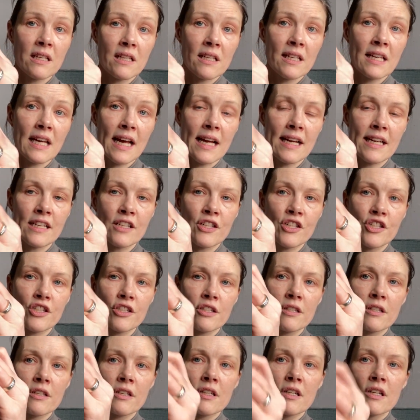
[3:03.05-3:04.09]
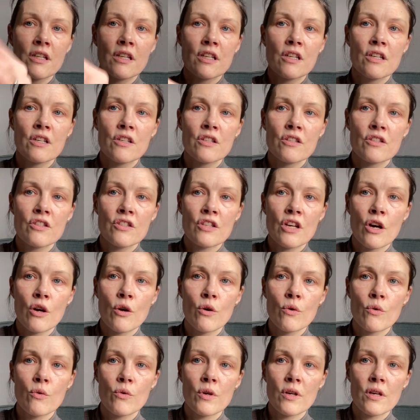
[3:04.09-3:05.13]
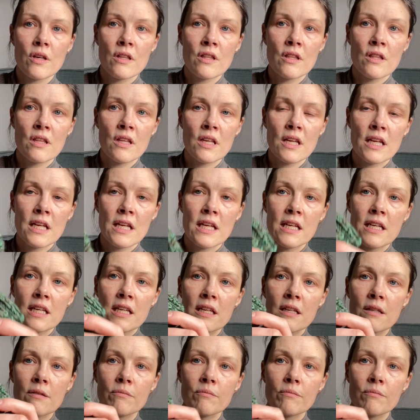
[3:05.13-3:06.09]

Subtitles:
gauge. So the